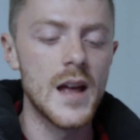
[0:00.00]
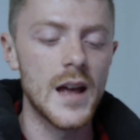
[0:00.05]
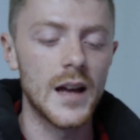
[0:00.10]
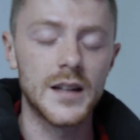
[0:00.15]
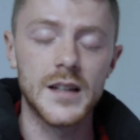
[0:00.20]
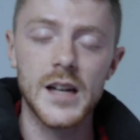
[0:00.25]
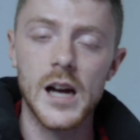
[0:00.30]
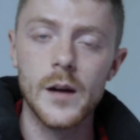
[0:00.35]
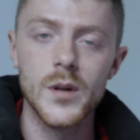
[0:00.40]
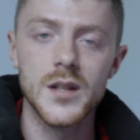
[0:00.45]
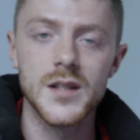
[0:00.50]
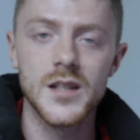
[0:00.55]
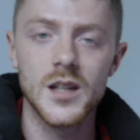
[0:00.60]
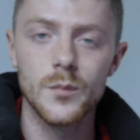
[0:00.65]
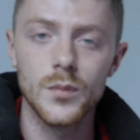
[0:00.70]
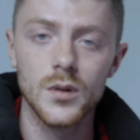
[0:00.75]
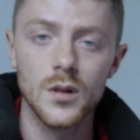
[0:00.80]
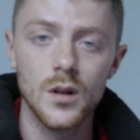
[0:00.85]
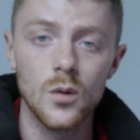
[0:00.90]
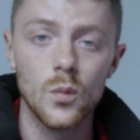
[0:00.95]
and comment
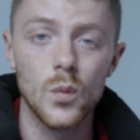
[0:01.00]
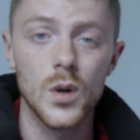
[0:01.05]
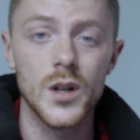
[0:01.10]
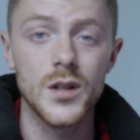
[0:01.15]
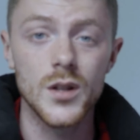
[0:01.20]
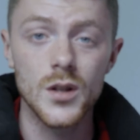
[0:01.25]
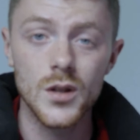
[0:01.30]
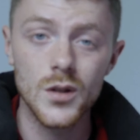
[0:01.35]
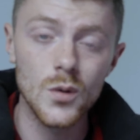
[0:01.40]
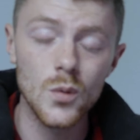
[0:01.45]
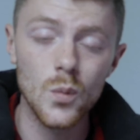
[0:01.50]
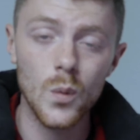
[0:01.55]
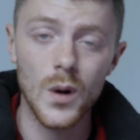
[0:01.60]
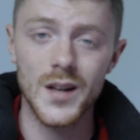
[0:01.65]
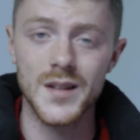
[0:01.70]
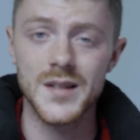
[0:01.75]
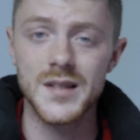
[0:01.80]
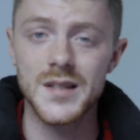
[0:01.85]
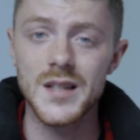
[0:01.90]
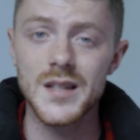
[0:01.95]
down below what you
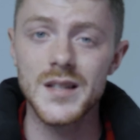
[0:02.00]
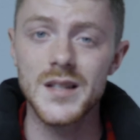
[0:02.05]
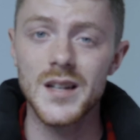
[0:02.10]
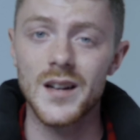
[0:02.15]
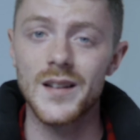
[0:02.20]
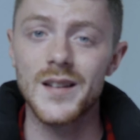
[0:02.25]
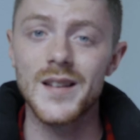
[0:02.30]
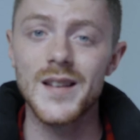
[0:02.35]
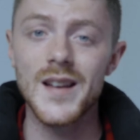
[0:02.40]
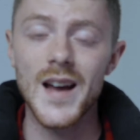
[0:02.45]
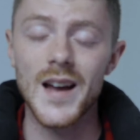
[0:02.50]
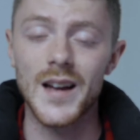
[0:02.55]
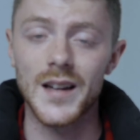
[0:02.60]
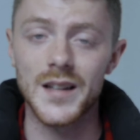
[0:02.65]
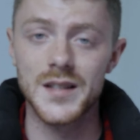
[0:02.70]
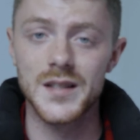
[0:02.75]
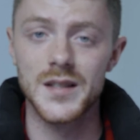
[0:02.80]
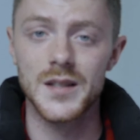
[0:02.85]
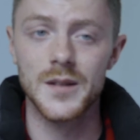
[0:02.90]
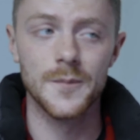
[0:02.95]
want to see done
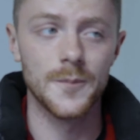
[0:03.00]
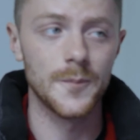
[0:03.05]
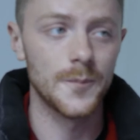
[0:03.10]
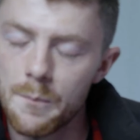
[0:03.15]
next.